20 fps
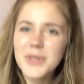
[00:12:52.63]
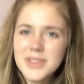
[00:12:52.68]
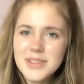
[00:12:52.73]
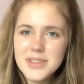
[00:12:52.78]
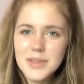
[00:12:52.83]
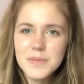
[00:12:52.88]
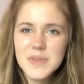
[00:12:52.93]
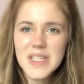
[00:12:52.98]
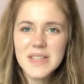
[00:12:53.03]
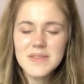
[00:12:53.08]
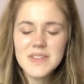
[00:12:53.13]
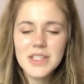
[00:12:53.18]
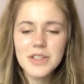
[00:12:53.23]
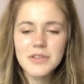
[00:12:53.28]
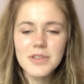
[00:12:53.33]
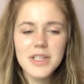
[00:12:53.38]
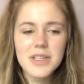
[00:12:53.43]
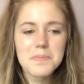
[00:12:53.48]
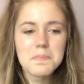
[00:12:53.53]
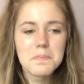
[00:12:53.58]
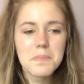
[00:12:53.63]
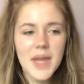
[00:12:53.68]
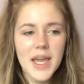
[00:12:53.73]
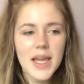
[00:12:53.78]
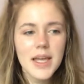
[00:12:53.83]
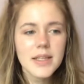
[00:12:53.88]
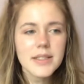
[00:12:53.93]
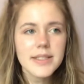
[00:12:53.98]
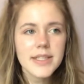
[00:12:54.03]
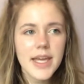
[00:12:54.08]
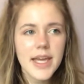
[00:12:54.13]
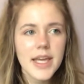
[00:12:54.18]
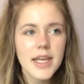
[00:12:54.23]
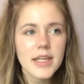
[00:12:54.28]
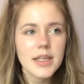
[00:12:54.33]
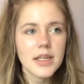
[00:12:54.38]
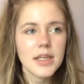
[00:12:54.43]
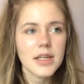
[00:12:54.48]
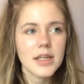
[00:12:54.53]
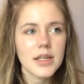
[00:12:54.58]
But sometimes though, it may
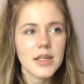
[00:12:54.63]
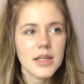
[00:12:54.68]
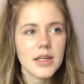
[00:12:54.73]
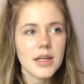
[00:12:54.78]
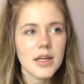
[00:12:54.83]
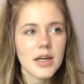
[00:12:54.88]
take